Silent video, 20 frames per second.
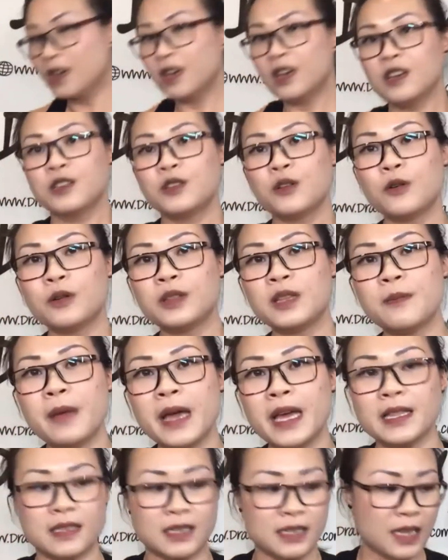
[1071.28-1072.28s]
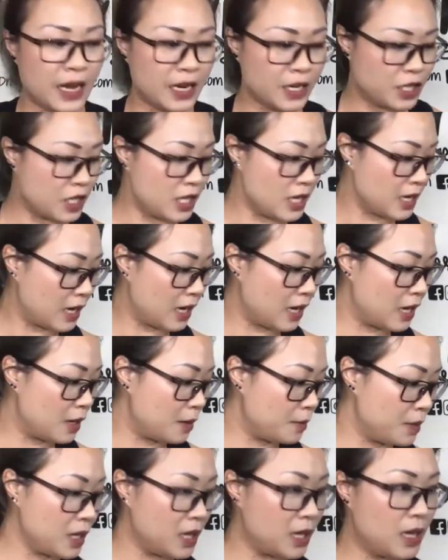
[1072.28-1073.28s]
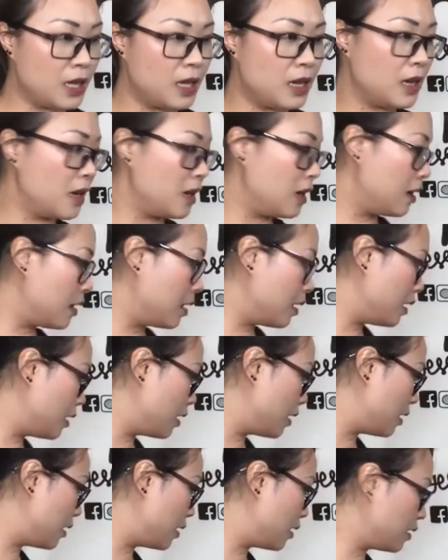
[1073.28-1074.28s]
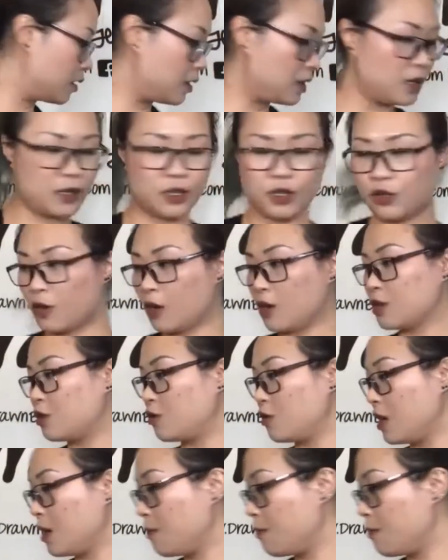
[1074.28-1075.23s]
So the mats actually come in a drawstring